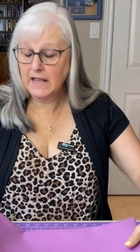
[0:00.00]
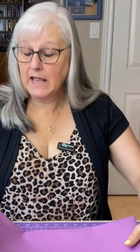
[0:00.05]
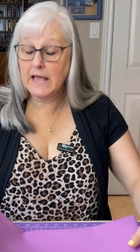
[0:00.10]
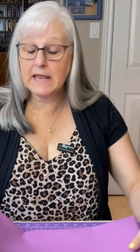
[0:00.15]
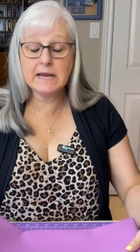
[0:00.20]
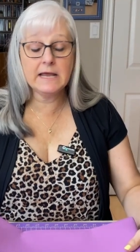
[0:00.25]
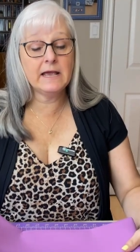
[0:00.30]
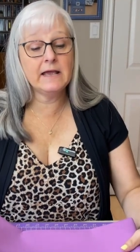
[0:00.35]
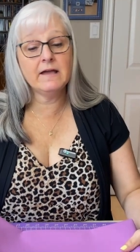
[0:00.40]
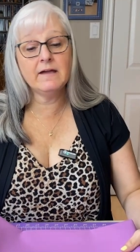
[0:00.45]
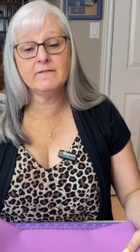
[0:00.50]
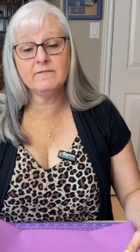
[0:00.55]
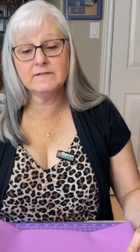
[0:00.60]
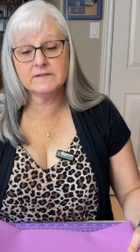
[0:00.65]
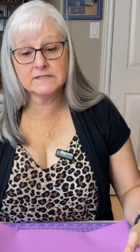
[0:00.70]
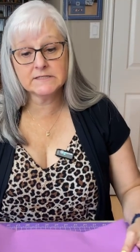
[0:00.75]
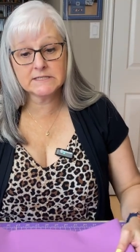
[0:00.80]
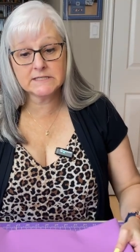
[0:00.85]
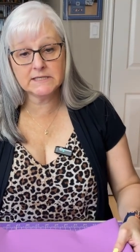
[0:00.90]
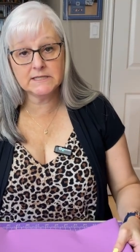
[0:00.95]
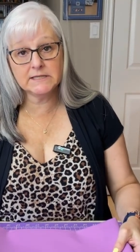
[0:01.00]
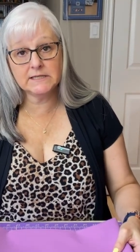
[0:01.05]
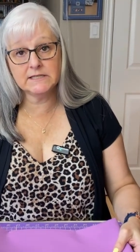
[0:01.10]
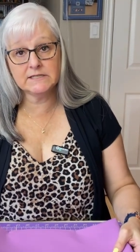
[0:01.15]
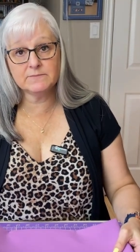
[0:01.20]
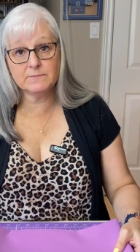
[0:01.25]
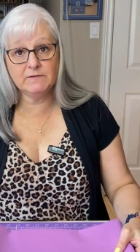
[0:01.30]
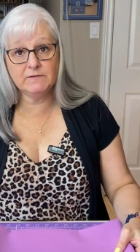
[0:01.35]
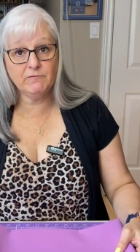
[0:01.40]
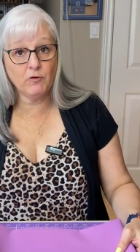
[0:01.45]
And I haven't seen
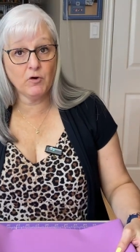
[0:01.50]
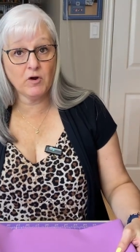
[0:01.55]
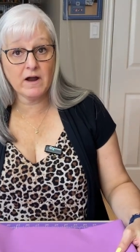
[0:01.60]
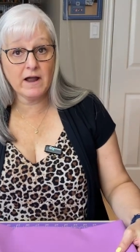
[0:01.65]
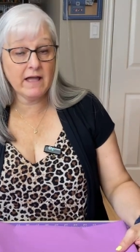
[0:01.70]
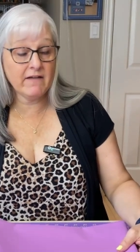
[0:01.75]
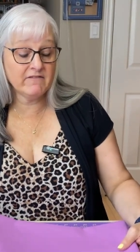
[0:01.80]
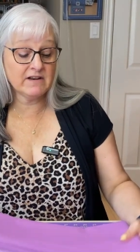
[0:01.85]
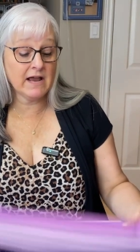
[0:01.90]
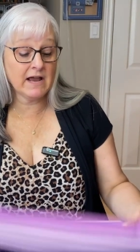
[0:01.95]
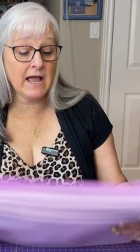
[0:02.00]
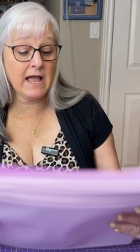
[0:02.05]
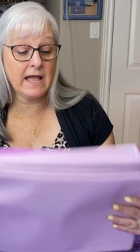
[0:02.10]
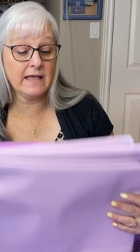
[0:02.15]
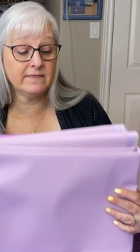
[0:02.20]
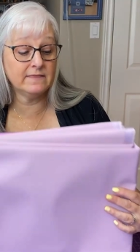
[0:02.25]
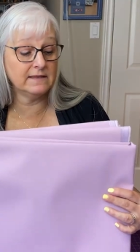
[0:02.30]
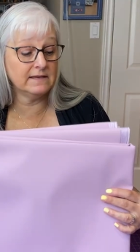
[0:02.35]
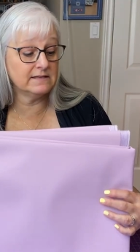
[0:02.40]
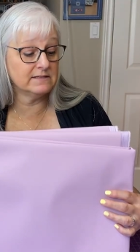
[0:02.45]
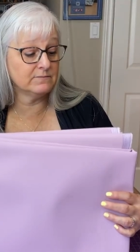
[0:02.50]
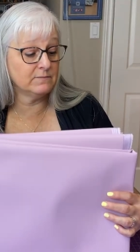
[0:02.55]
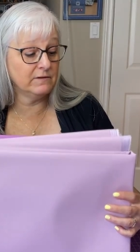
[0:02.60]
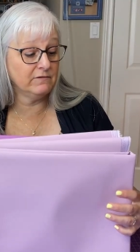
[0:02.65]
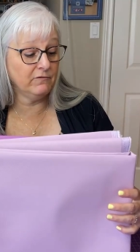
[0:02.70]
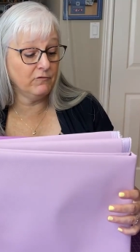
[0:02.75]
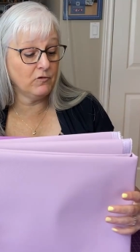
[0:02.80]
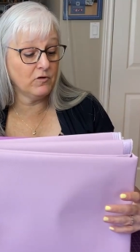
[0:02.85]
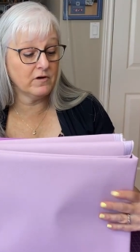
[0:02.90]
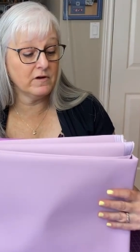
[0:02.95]
these before. I haven't had these
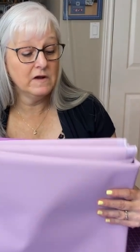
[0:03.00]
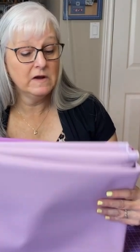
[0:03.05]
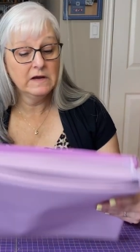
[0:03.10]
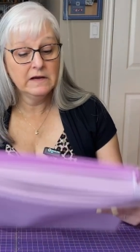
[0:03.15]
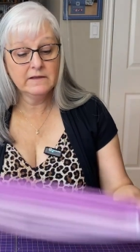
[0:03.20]
before.